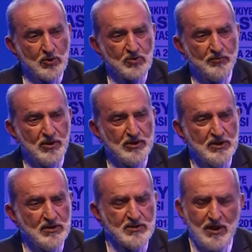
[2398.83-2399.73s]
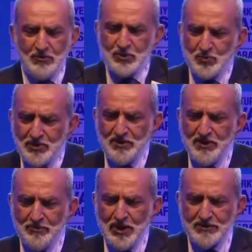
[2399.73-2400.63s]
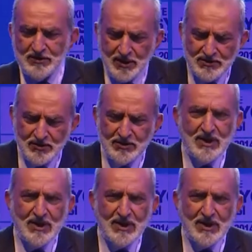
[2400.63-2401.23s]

was also funding this. And I was wondering about